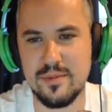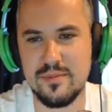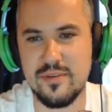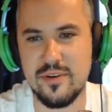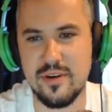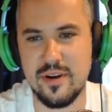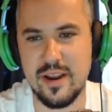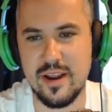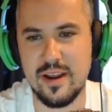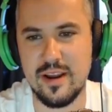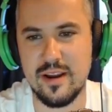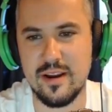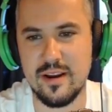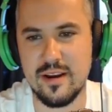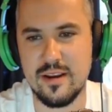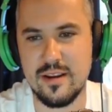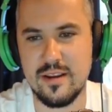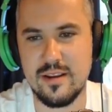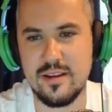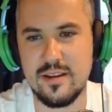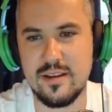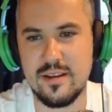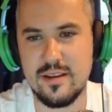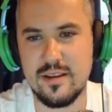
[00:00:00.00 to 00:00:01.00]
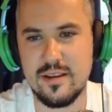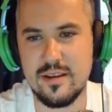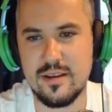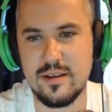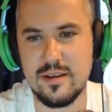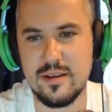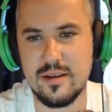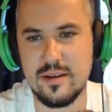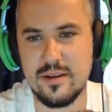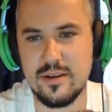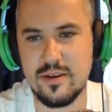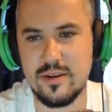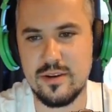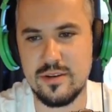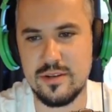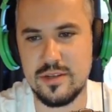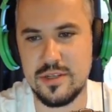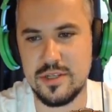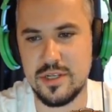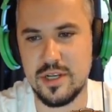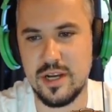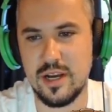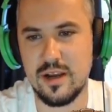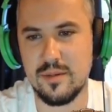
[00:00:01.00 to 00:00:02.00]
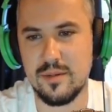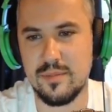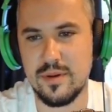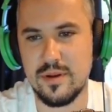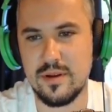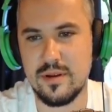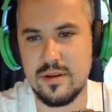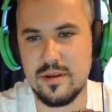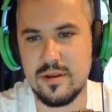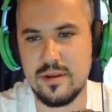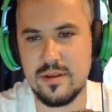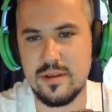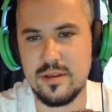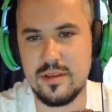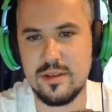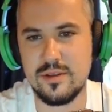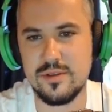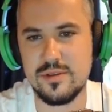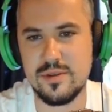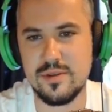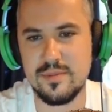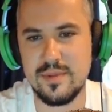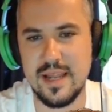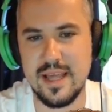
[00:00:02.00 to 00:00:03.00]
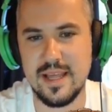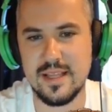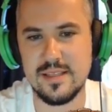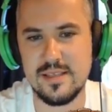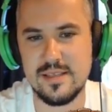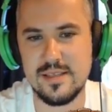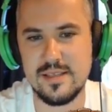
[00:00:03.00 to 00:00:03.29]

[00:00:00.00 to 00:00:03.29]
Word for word: for air. Good job. Do some lengths.